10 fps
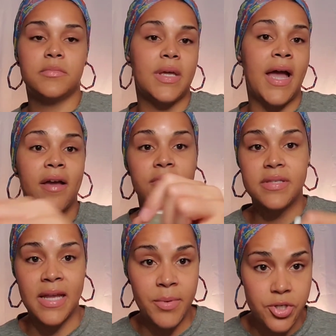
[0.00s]
I have the
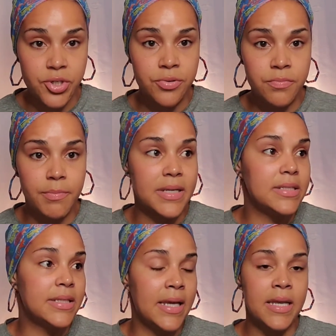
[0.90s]
same issue. My
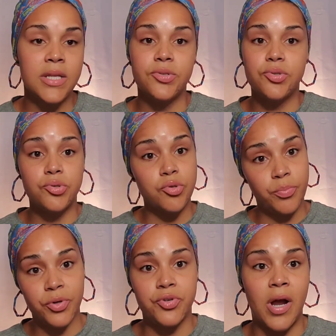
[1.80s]
skin is
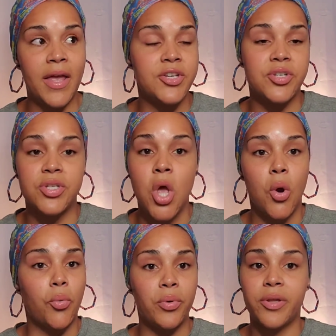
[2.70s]
super dry. It's just
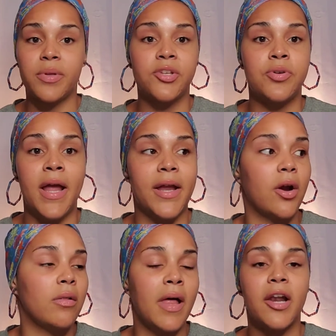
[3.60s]
really, really dry here.
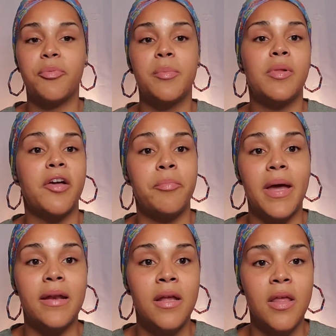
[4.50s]
A lot of people I've
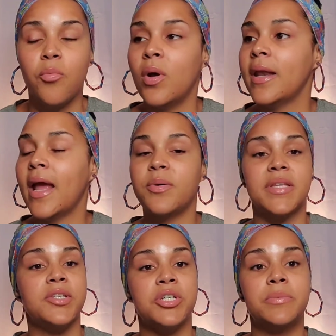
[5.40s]
met, one day I was
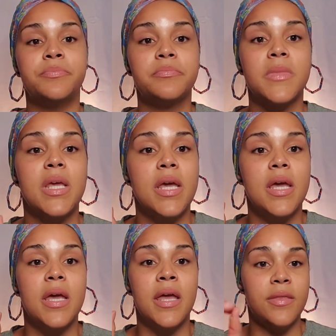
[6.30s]
at the gym,
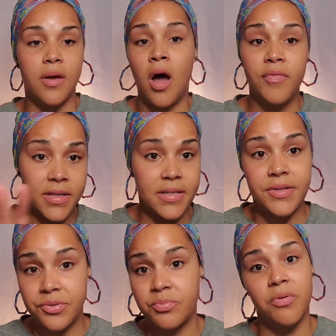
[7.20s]
and obviously
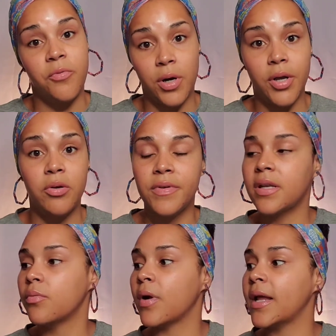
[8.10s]
this was before
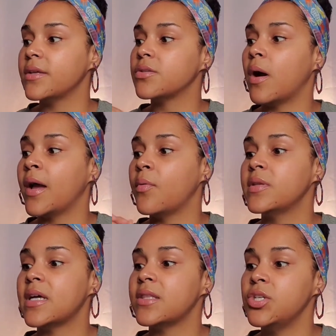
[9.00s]
COVID, right? So I
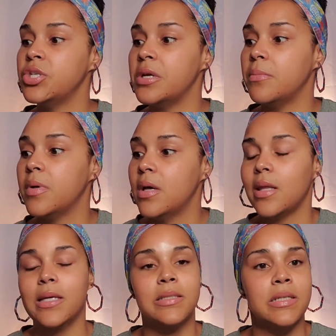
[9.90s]
was at the gym
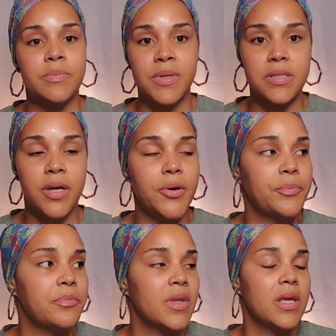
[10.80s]
like 6 months ago,
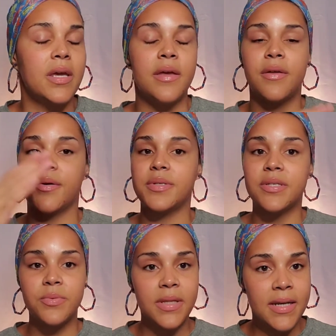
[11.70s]
and there was
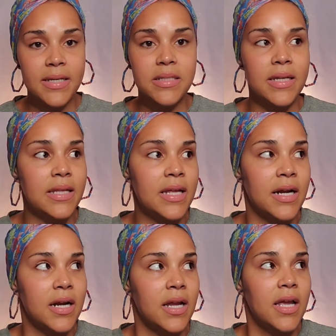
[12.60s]
this really nice lady
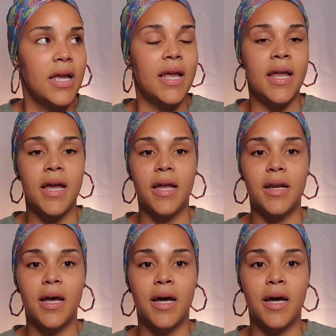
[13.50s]
there, and